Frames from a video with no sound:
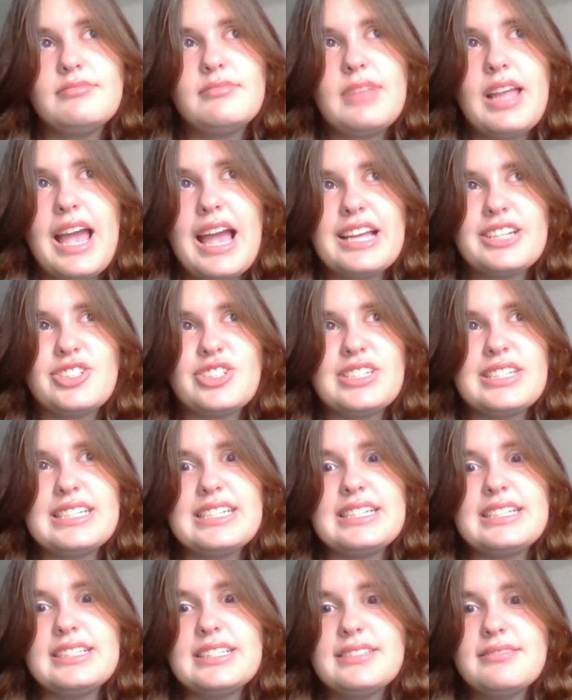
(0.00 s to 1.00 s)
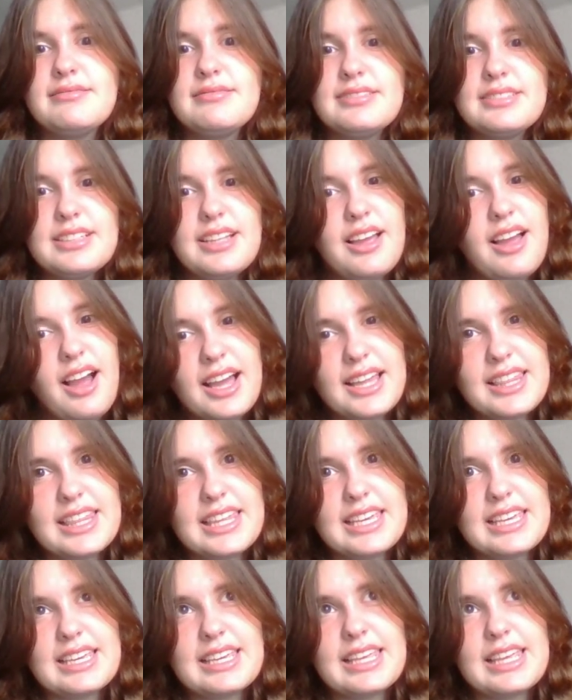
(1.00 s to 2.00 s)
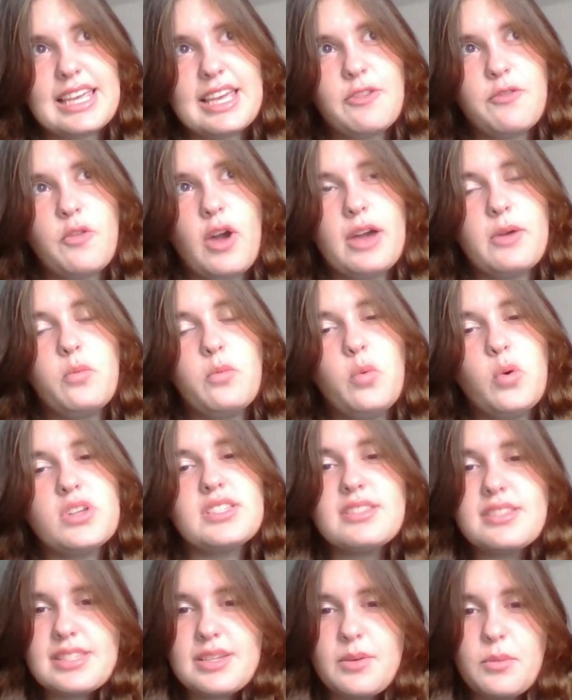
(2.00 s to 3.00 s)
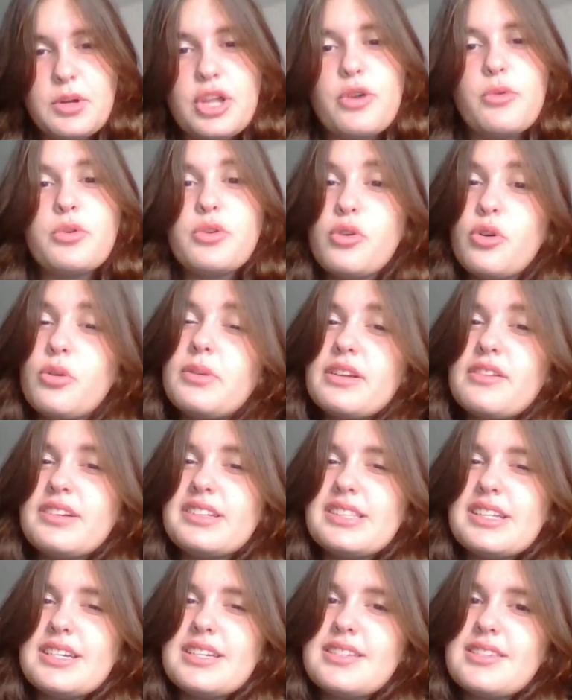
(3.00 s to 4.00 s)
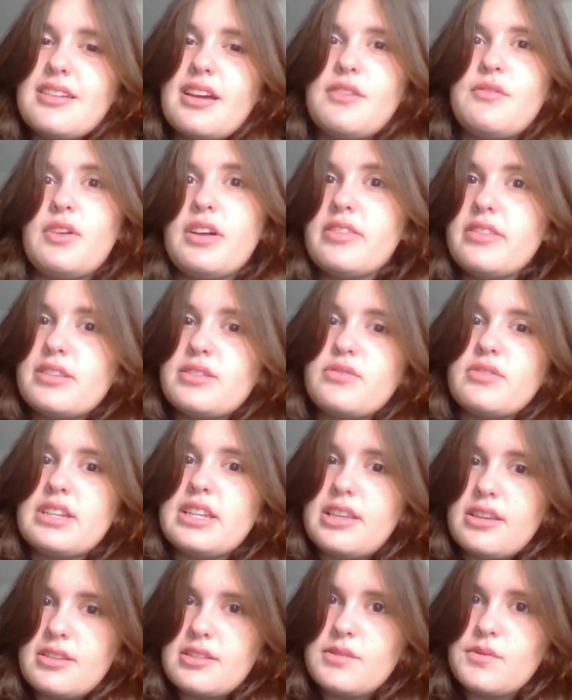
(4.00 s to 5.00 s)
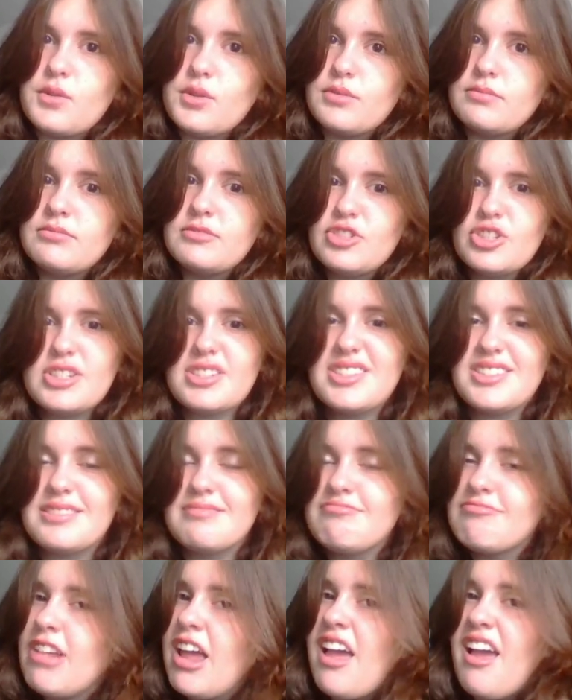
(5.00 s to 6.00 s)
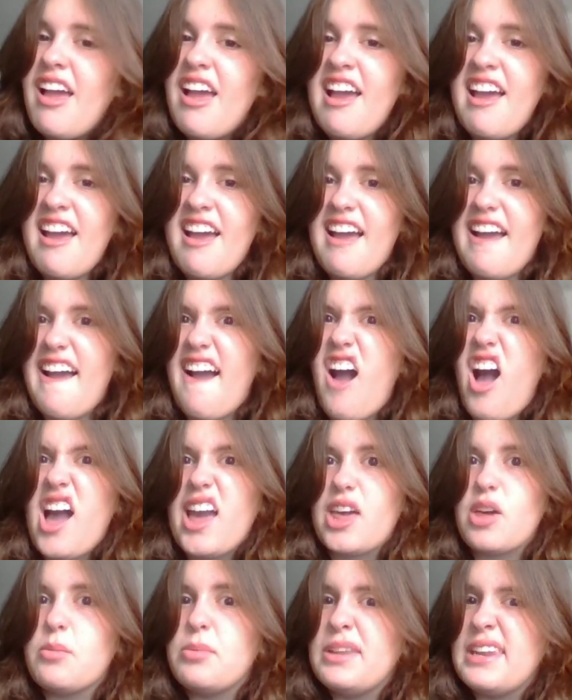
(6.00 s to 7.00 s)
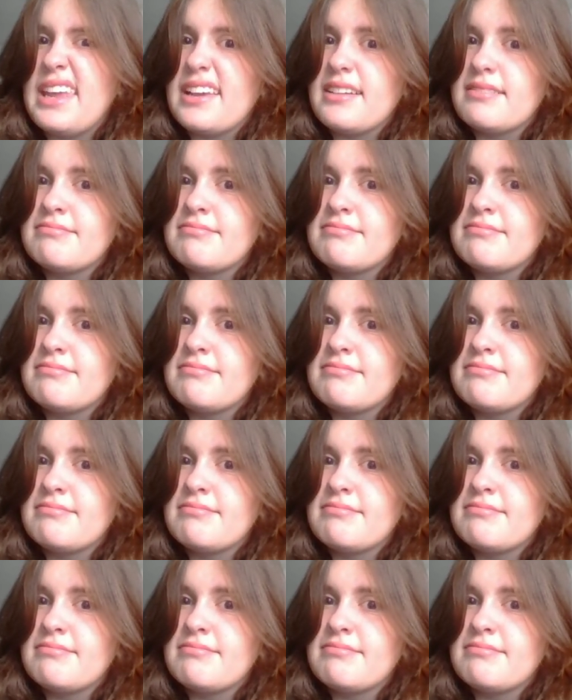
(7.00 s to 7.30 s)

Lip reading: actually I think if I wasn't someone who would normally read this, I'd find this really useful. Just eye-opening.